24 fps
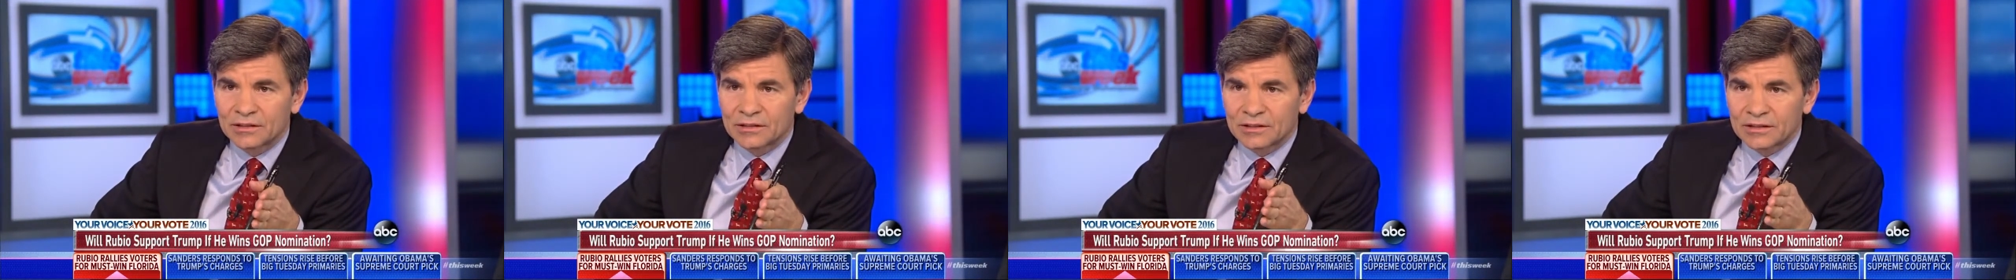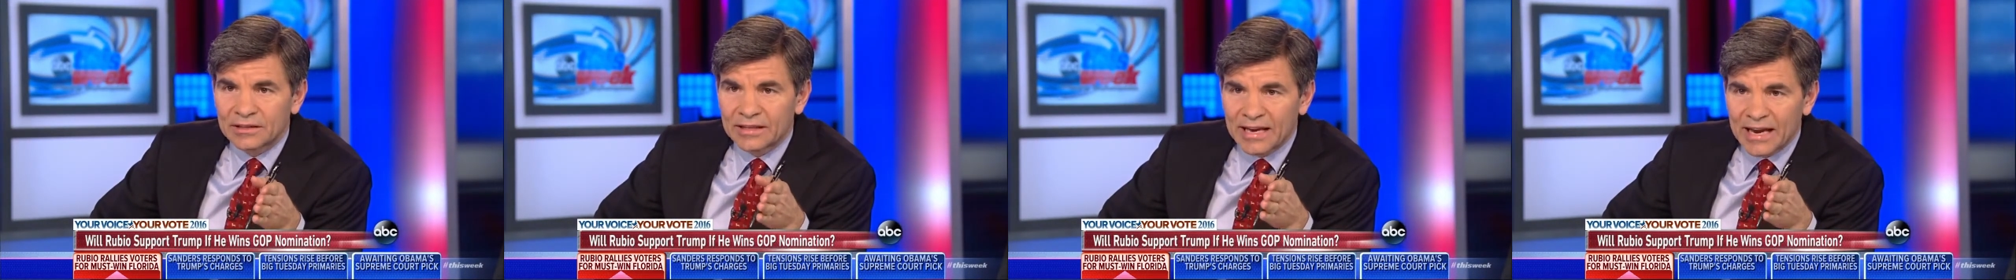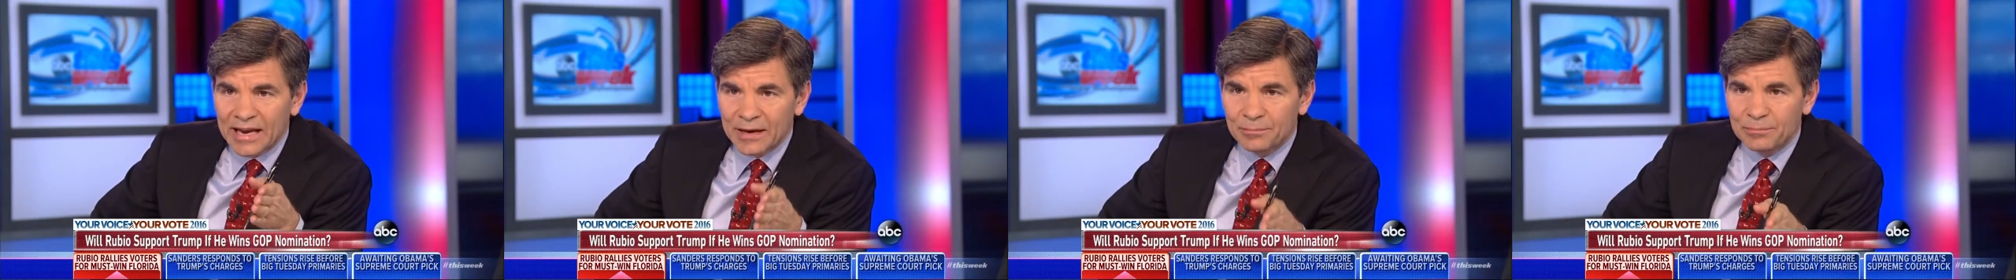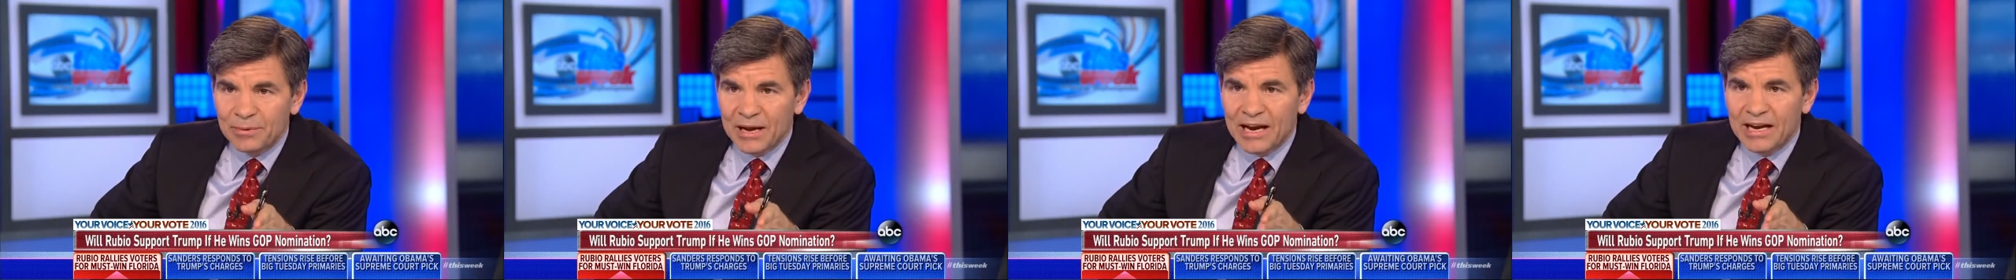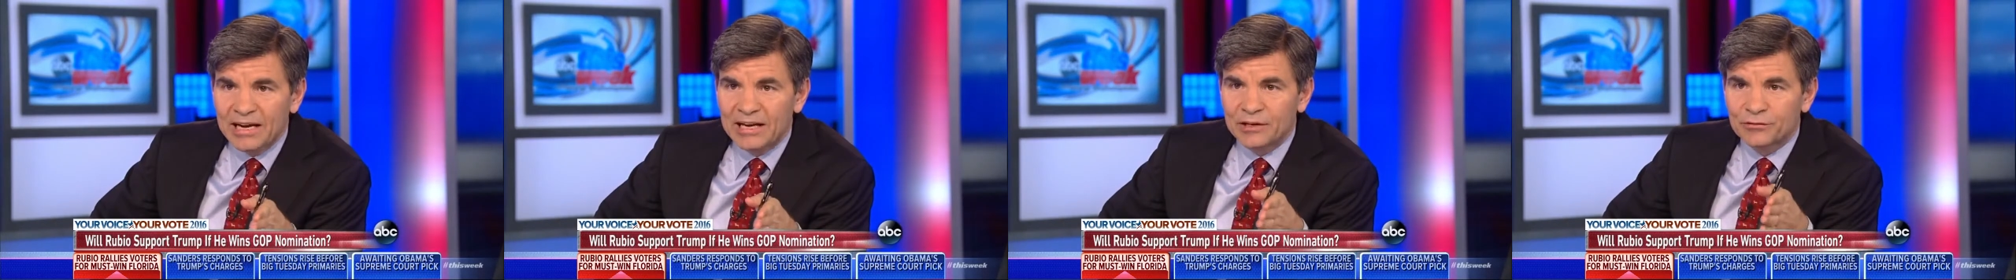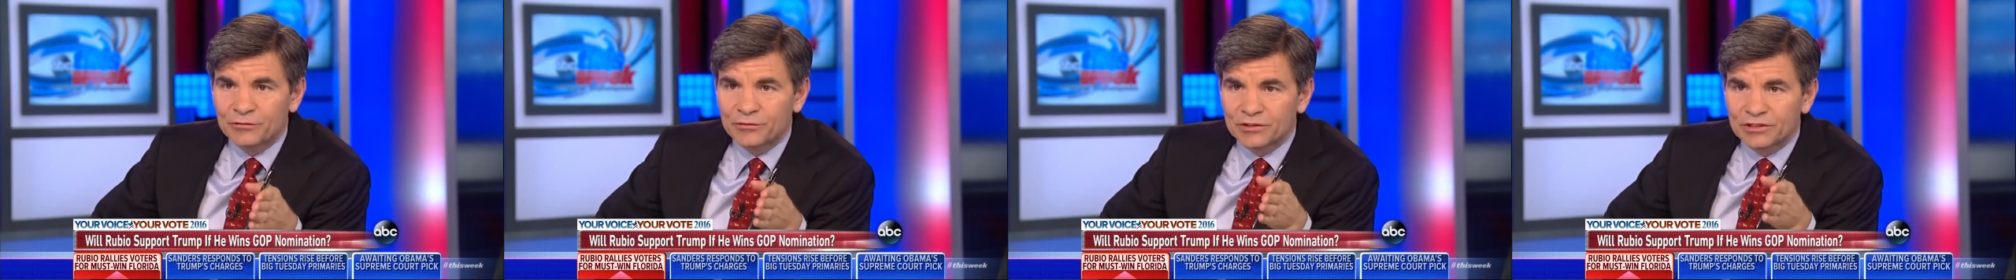
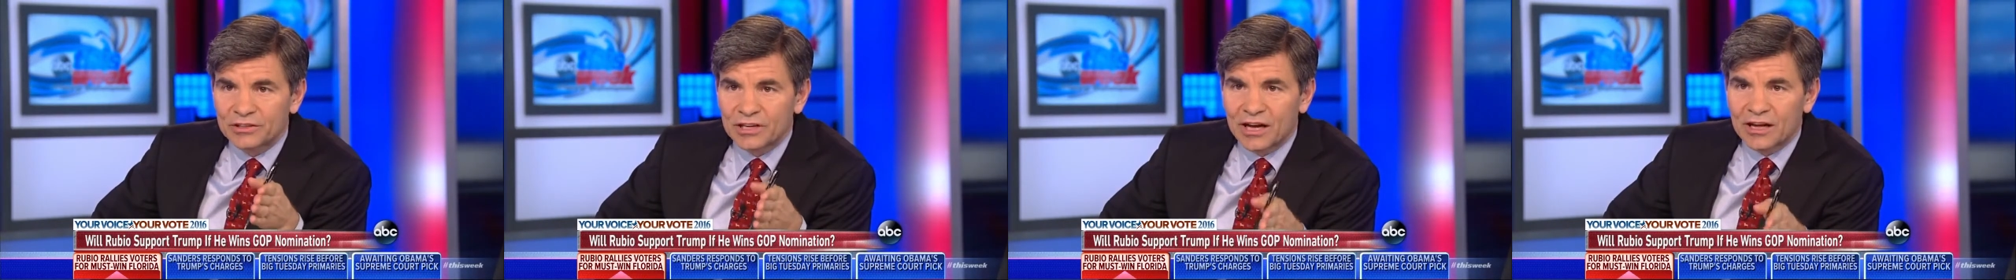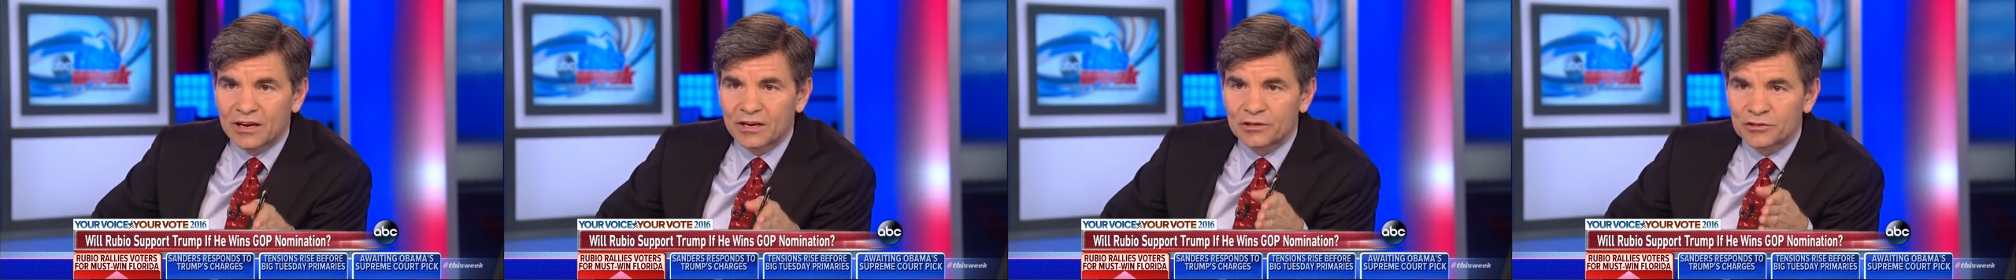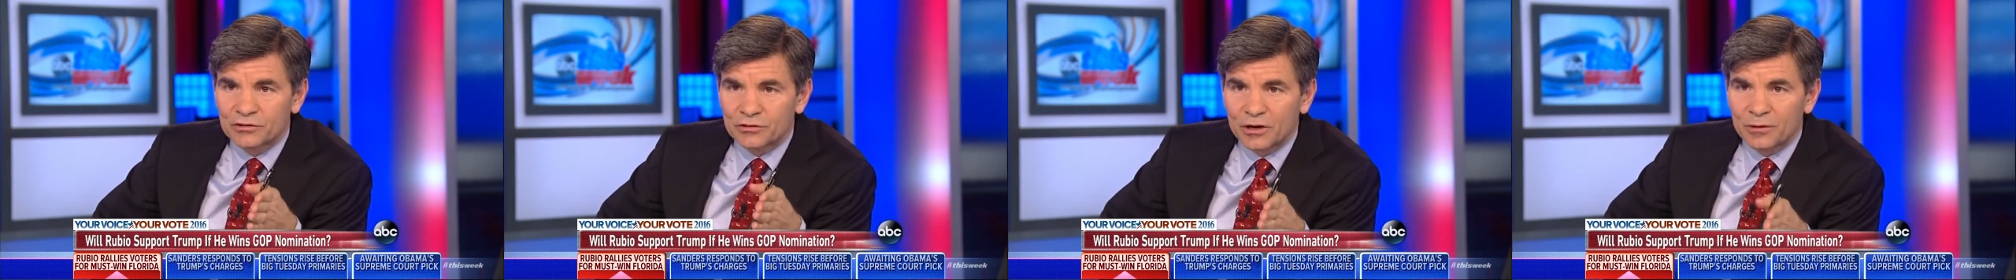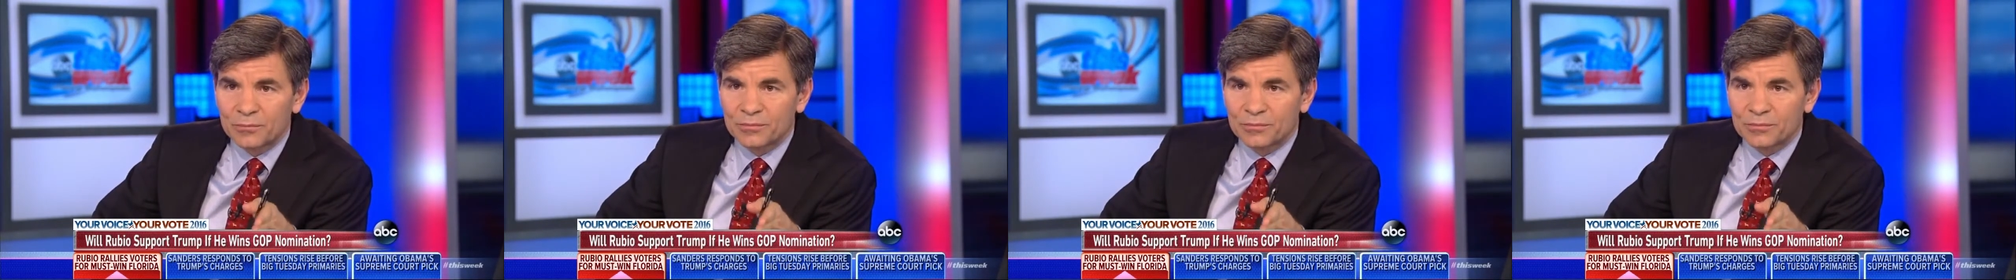campaigning for Donald Trump